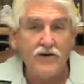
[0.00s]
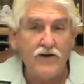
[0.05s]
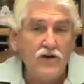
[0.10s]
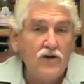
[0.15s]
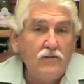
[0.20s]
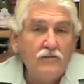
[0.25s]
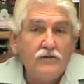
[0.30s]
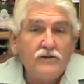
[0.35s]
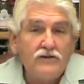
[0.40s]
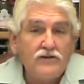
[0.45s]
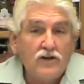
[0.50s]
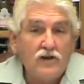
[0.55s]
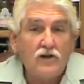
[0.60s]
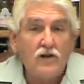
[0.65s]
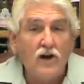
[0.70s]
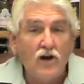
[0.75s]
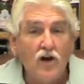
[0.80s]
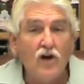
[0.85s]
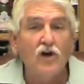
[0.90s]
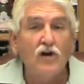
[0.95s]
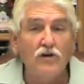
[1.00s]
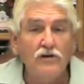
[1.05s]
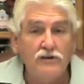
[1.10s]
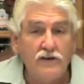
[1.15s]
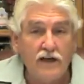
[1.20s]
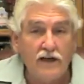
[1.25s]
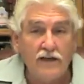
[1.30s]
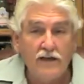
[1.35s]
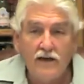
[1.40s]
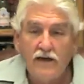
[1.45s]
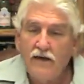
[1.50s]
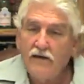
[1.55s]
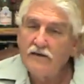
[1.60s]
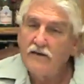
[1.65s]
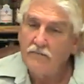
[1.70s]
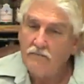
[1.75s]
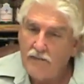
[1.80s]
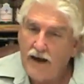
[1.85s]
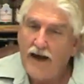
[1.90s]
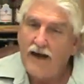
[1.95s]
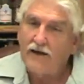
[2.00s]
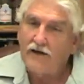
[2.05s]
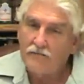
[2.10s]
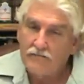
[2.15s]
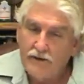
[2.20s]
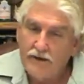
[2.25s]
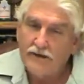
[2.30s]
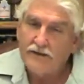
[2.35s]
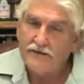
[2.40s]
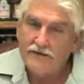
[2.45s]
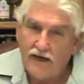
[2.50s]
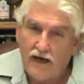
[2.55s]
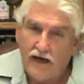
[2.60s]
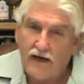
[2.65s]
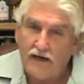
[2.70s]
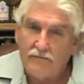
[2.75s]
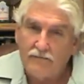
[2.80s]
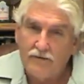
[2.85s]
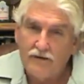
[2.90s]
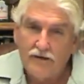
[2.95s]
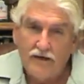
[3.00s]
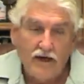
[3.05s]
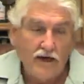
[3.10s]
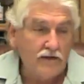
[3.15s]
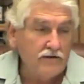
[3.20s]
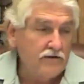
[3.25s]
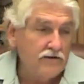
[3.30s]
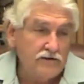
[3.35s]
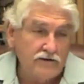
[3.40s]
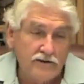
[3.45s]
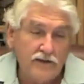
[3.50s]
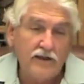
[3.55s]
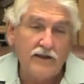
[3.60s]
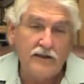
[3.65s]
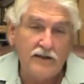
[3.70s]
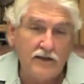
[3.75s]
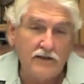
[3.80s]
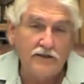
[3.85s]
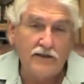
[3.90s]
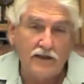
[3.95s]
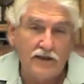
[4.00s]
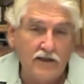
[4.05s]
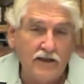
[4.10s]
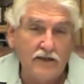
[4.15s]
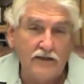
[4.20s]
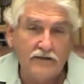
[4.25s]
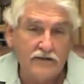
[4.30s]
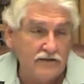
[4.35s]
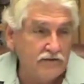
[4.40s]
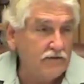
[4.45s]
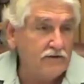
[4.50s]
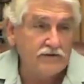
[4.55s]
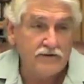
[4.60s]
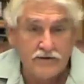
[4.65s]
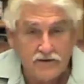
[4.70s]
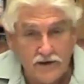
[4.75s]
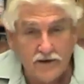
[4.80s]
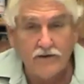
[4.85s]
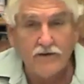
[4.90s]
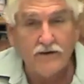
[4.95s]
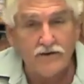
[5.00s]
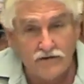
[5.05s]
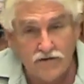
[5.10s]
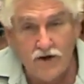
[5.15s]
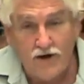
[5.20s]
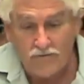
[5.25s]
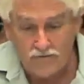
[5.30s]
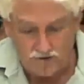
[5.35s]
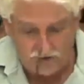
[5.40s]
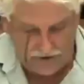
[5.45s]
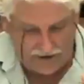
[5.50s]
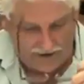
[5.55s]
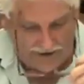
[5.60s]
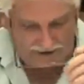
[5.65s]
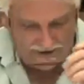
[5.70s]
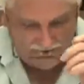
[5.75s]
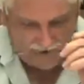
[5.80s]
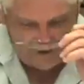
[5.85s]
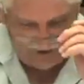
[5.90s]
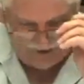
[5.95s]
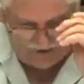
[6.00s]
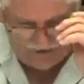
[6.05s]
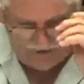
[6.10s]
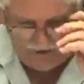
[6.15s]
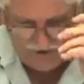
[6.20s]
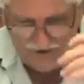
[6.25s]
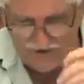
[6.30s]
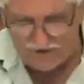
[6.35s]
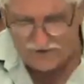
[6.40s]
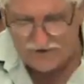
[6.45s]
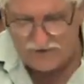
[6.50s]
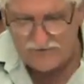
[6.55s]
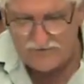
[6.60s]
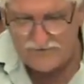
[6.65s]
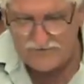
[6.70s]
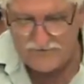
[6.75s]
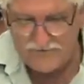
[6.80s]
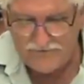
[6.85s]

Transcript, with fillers: The humans are losing the battle big time, and you see it in the kids with serious trouble, like I said, in the children.